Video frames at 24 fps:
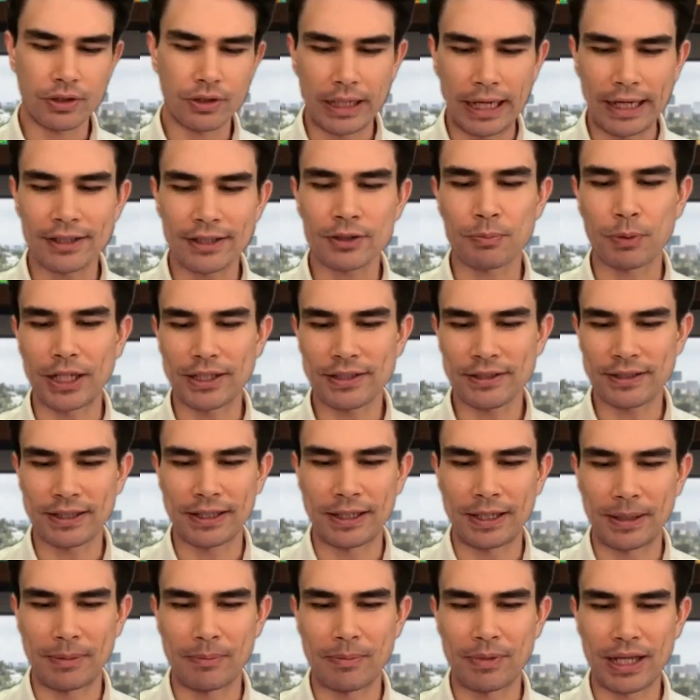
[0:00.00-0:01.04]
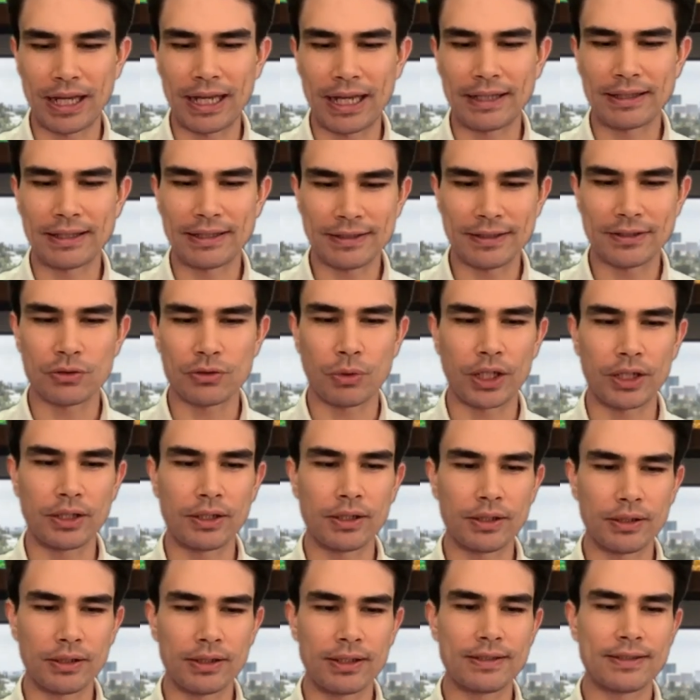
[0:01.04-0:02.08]
expressed to him that this is what,
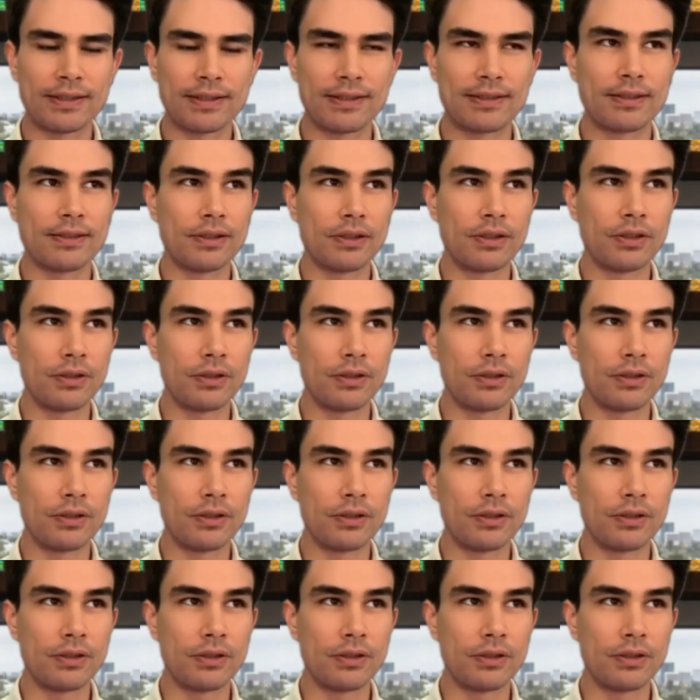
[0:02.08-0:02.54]
this is